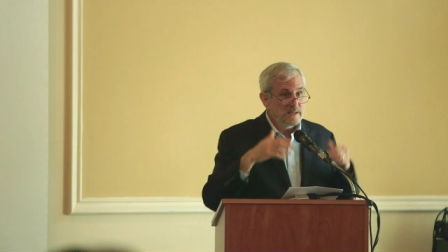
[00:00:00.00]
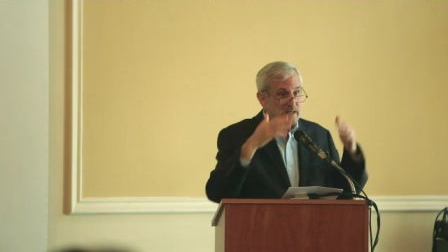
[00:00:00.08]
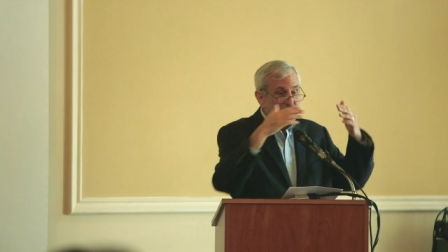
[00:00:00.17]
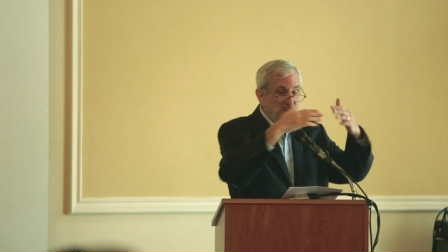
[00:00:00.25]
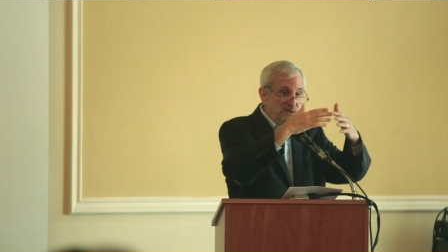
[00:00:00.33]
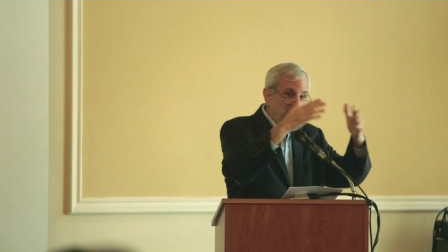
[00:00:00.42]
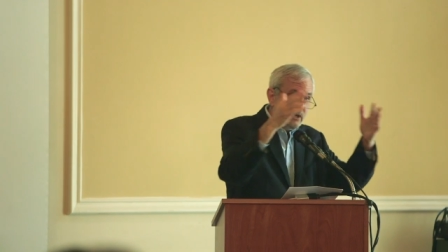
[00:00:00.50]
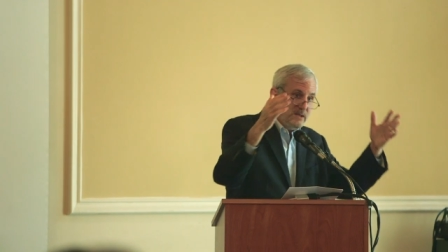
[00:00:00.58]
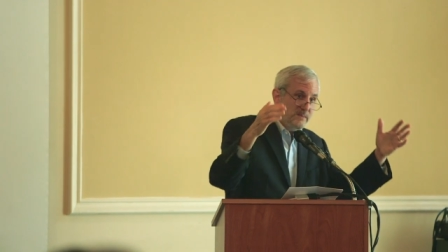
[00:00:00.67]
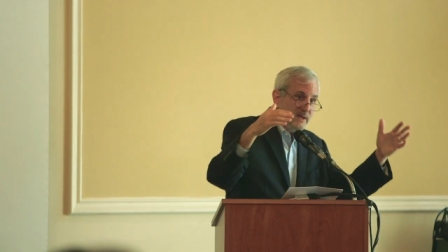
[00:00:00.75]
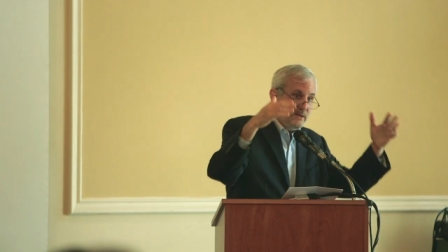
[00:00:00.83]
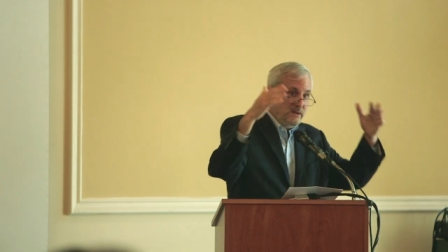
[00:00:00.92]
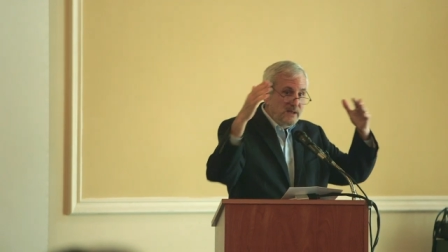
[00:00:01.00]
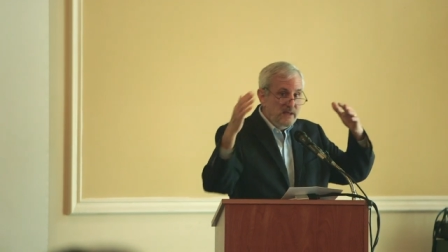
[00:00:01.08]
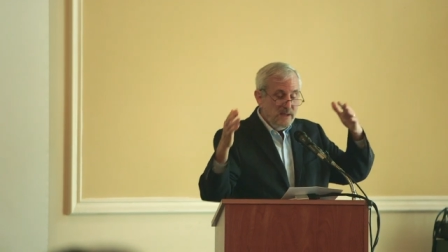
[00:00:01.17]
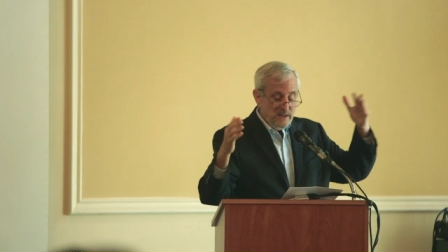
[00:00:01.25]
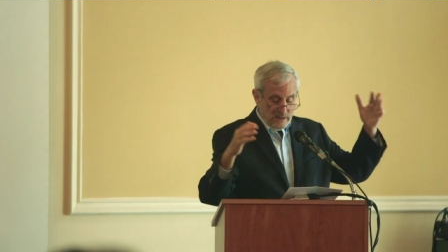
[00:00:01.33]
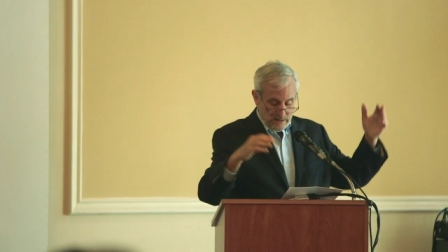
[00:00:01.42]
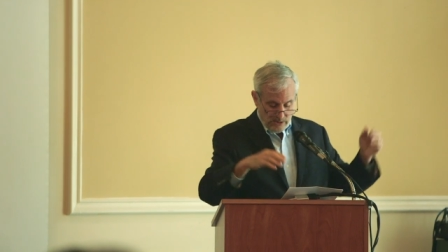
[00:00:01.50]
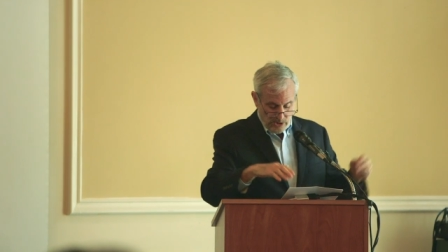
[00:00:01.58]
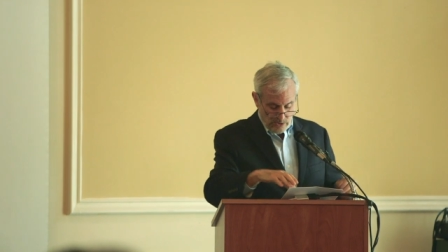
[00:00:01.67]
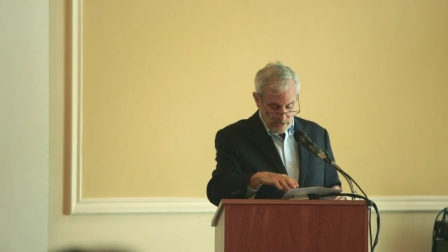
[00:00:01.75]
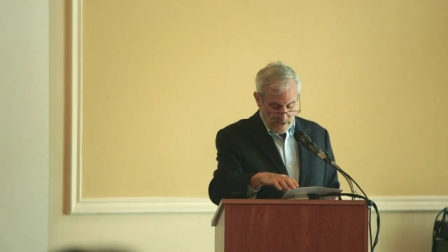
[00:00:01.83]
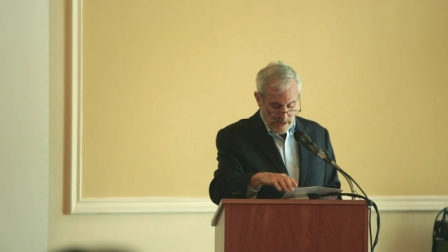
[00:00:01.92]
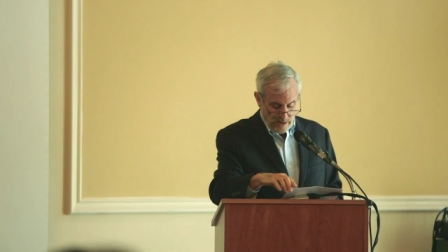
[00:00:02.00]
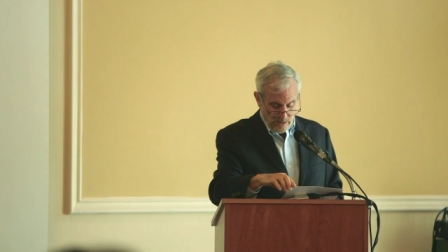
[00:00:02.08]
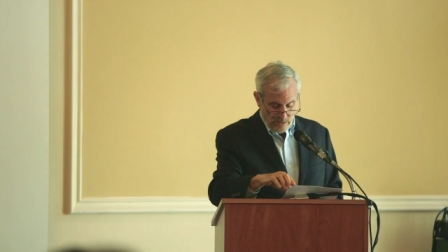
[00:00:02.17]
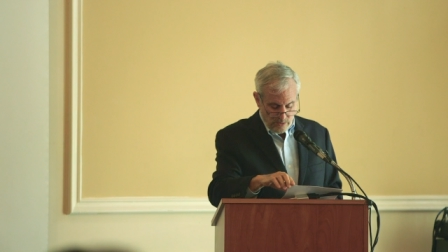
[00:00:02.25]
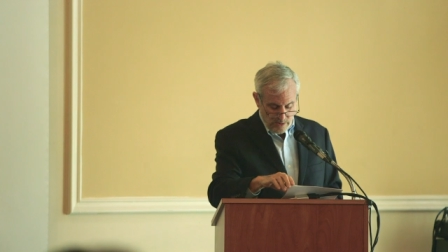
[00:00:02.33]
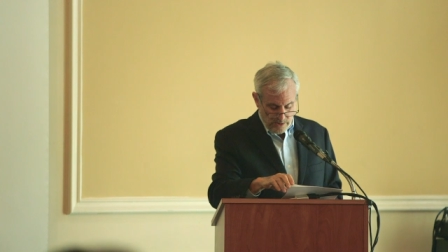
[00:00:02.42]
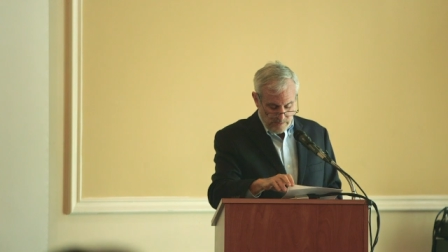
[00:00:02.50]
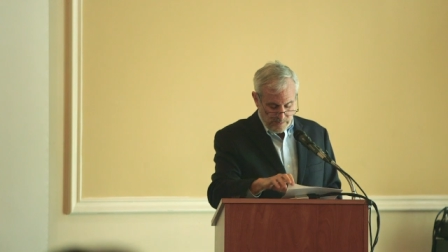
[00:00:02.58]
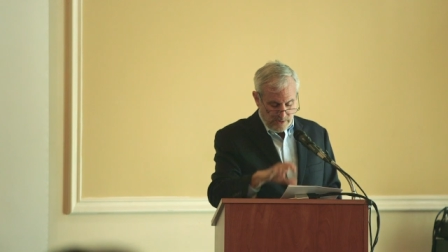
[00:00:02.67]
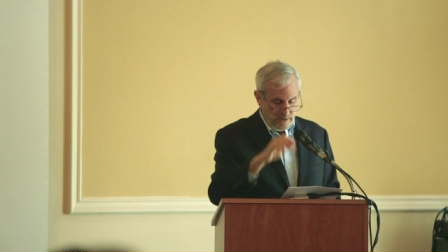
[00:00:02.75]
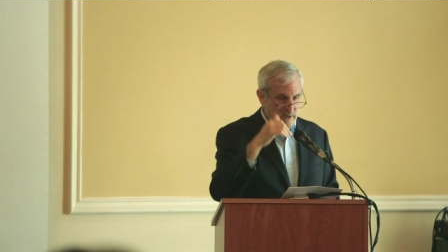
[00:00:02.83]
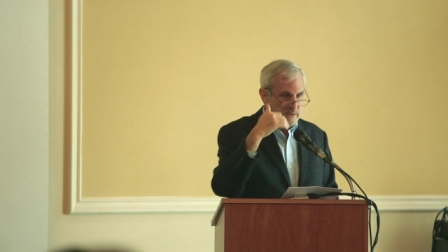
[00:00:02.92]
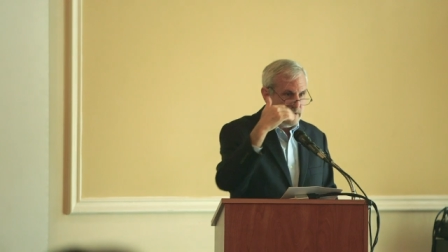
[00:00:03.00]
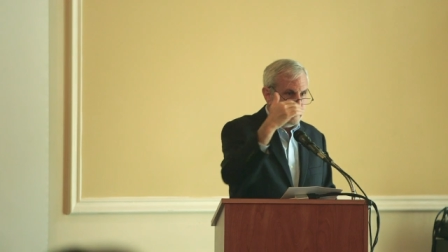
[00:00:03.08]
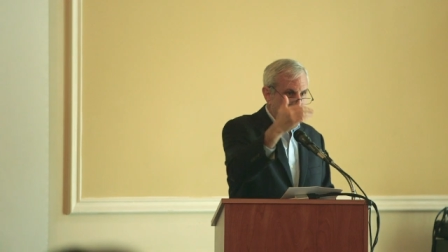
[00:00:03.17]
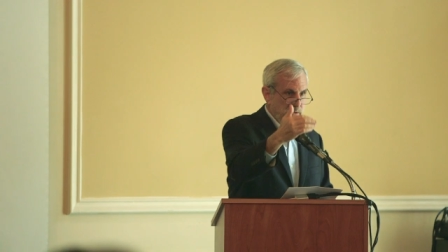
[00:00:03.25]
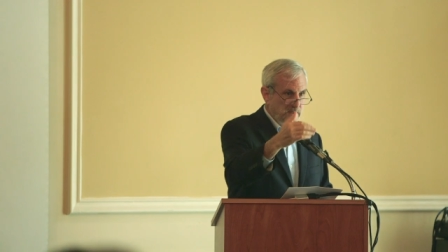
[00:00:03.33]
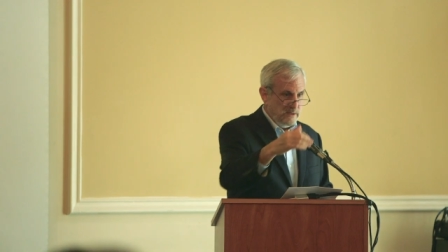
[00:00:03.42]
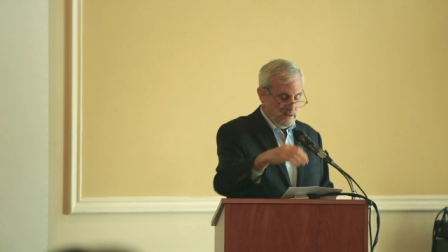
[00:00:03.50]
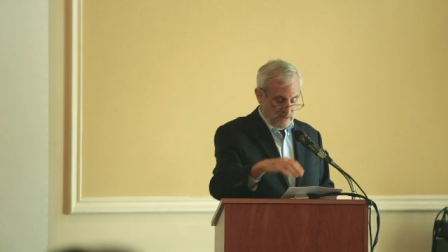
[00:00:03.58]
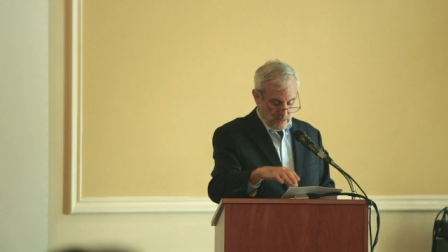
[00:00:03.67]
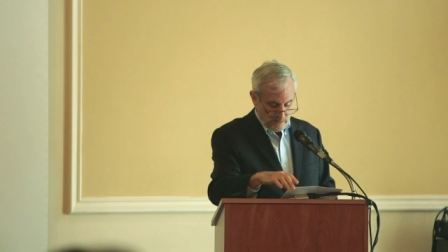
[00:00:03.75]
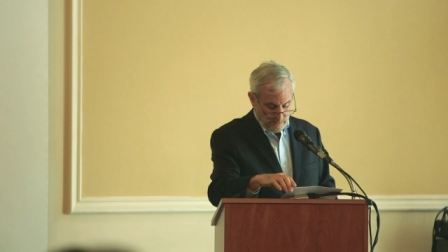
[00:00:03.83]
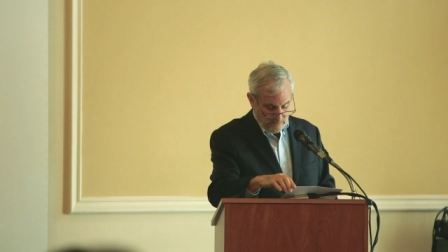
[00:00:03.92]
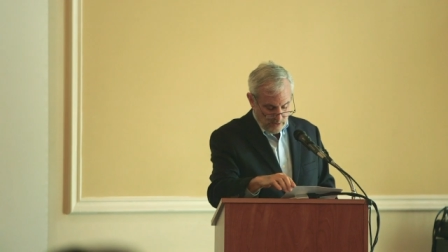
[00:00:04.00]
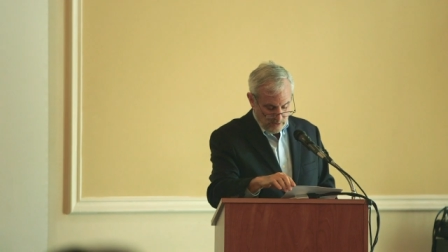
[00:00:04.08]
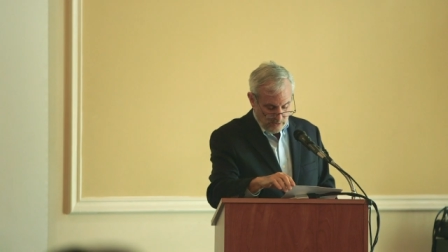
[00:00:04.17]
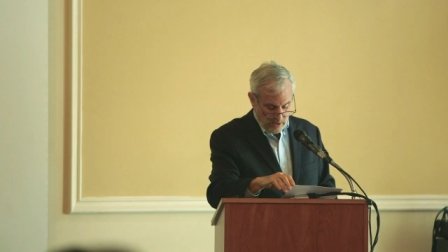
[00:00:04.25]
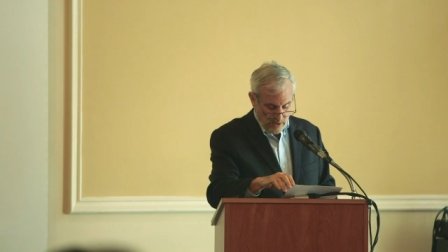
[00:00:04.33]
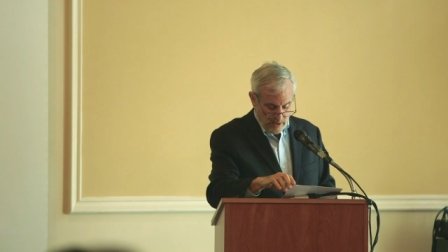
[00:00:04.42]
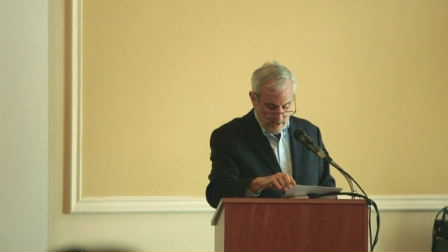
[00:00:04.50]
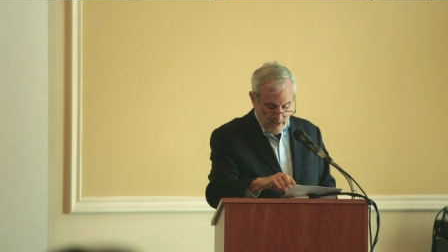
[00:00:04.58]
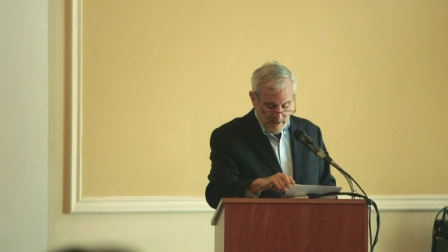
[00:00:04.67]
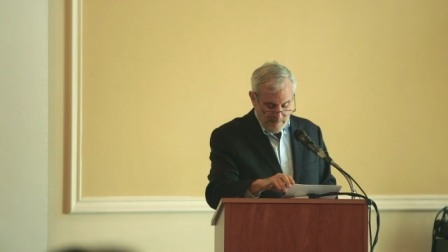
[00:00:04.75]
Can we talk about additional categories, but nothing, nothing in terms of hard law.